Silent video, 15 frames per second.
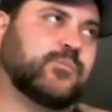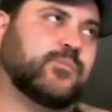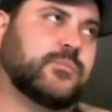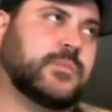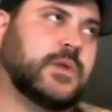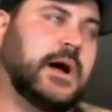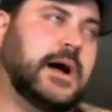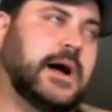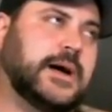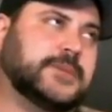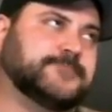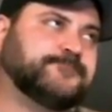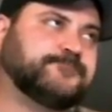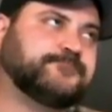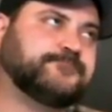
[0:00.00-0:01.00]

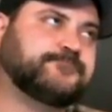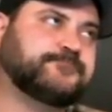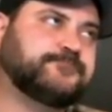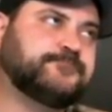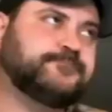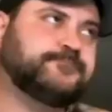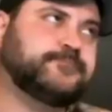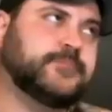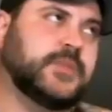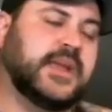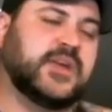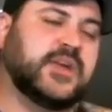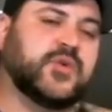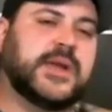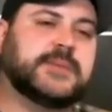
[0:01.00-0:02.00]

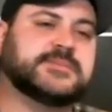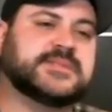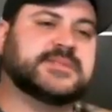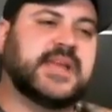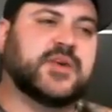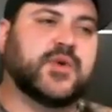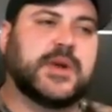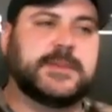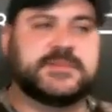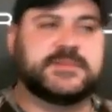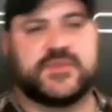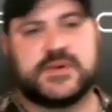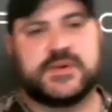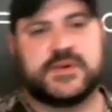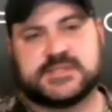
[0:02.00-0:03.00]
Like creams. Take creams
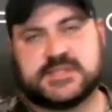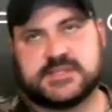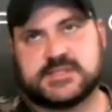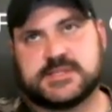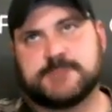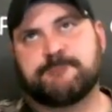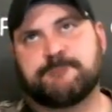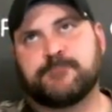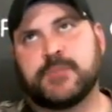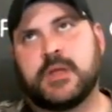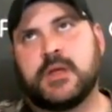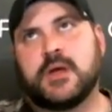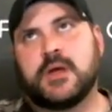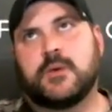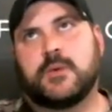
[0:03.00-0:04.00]
for instance.
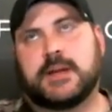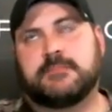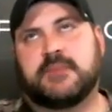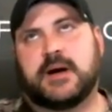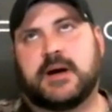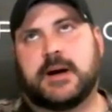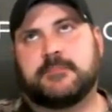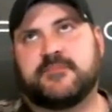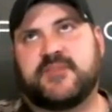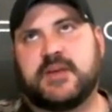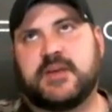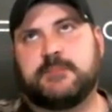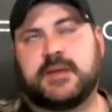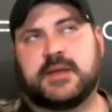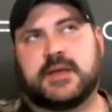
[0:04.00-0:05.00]
When I'm
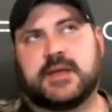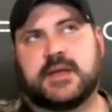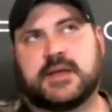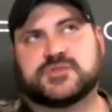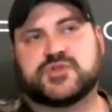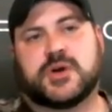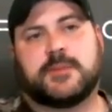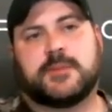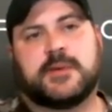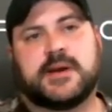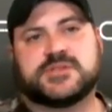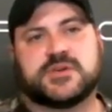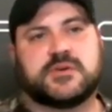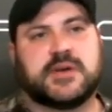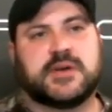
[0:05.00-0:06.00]
vaping like a strawberries
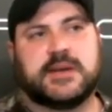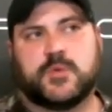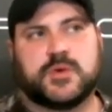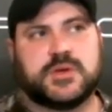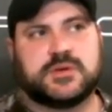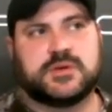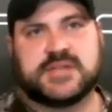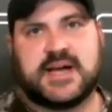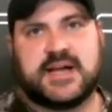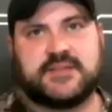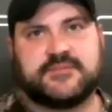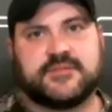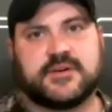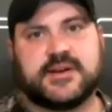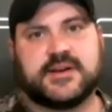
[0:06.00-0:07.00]
and cream, we'll use
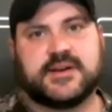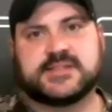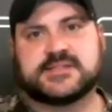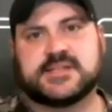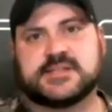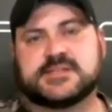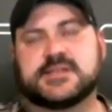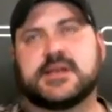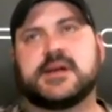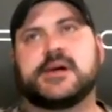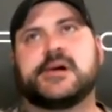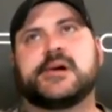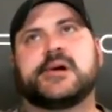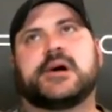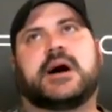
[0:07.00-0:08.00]
that for an instance.
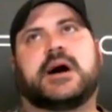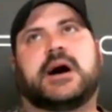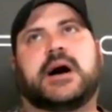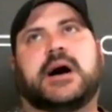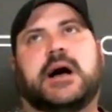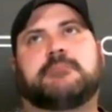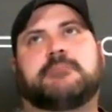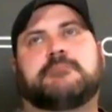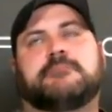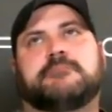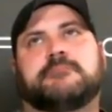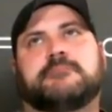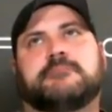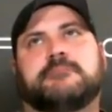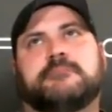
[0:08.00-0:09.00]

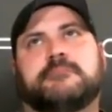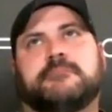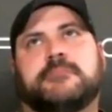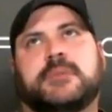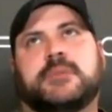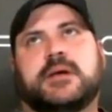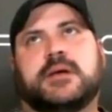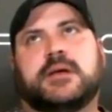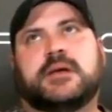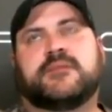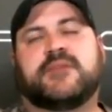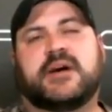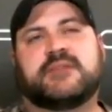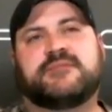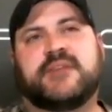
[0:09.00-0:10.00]

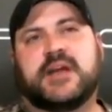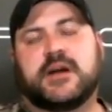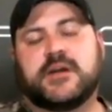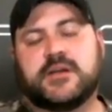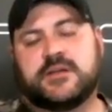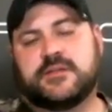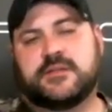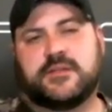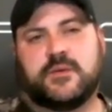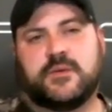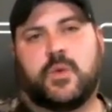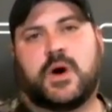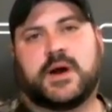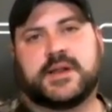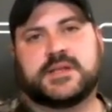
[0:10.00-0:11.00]
If I vary the
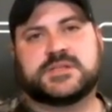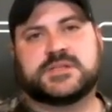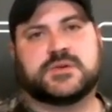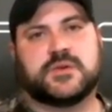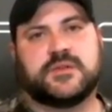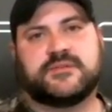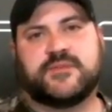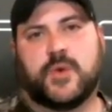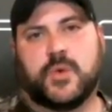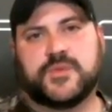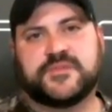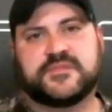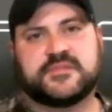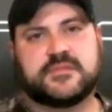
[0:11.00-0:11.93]
wattage or the volts